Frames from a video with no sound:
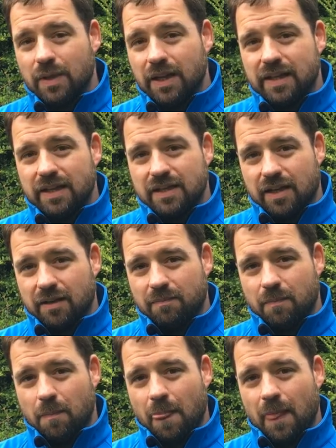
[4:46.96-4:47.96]
milking time,
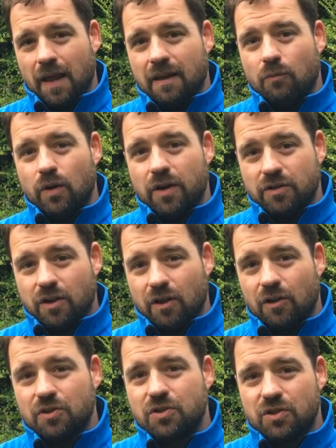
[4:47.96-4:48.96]
where the
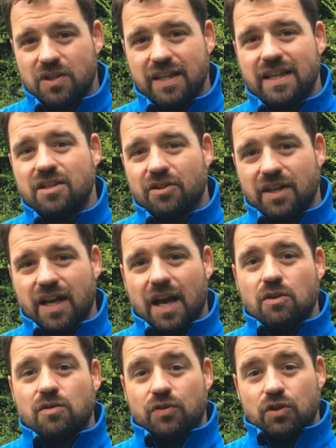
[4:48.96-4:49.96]
cluster stays on the
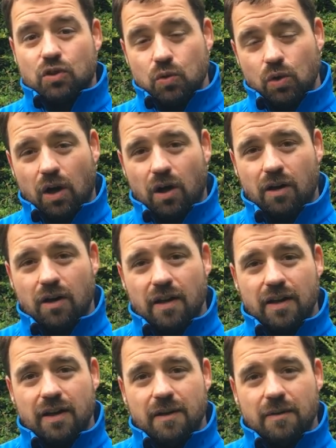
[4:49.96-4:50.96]
cows for too long
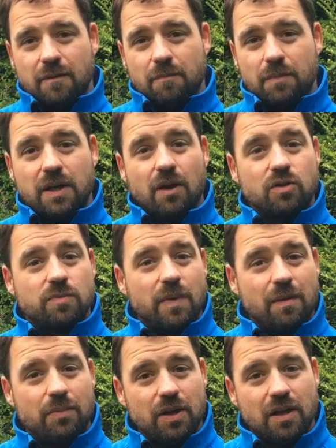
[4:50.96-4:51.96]
because
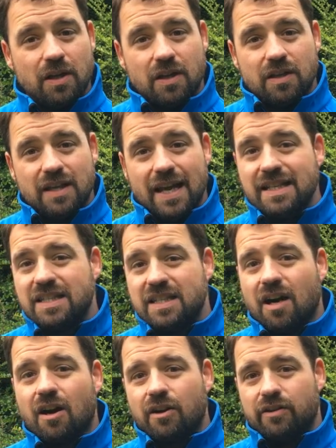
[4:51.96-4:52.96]
maybe the
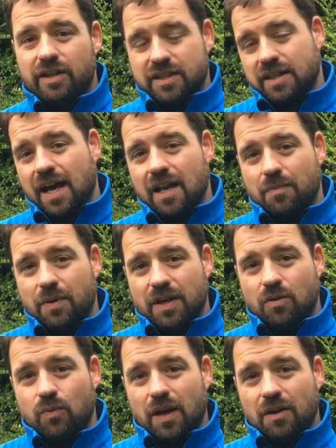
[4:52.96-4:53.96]
ACR isn't
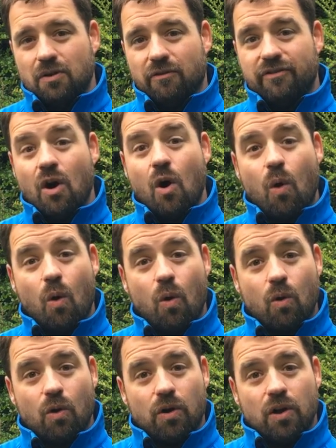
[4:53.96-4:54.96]
calibrated well enough,
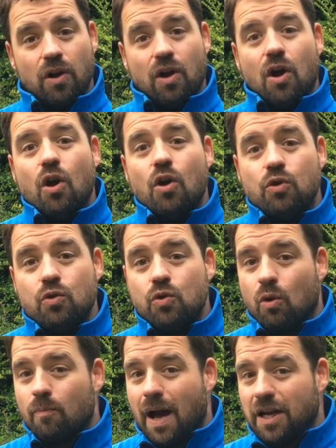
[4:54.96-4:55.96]
or you
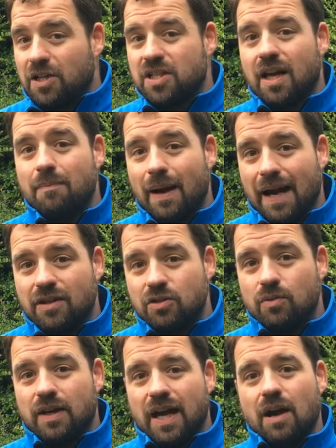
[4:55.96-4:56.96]
don't manage to get back
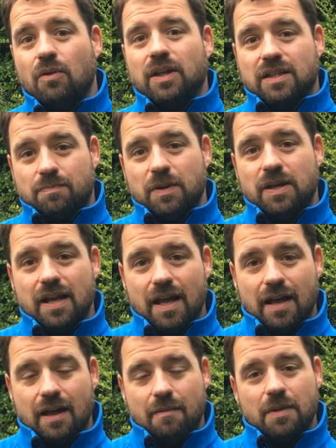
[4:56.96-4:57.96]
to a cow that's been
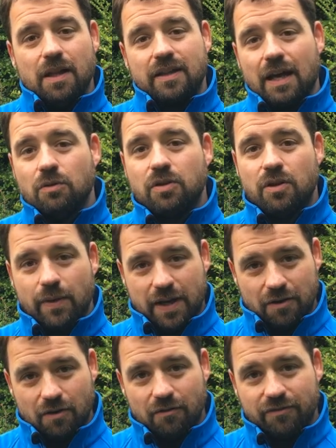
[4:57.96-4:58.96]
milked out quick
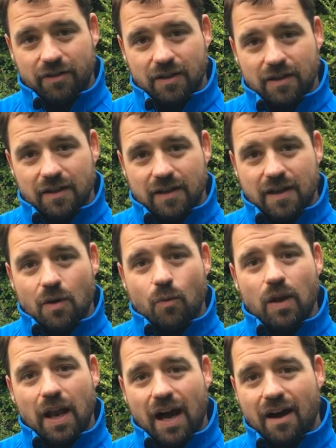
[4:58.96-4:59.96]
enough,
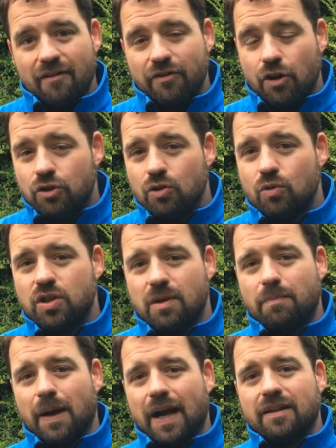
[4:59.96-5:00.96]
will have a huge
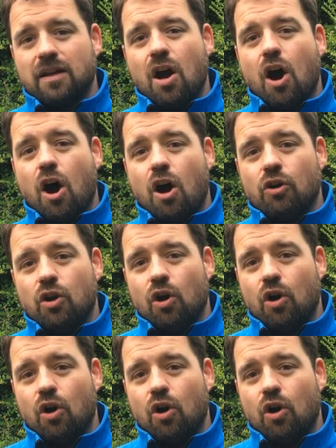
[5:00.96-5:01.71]
impact on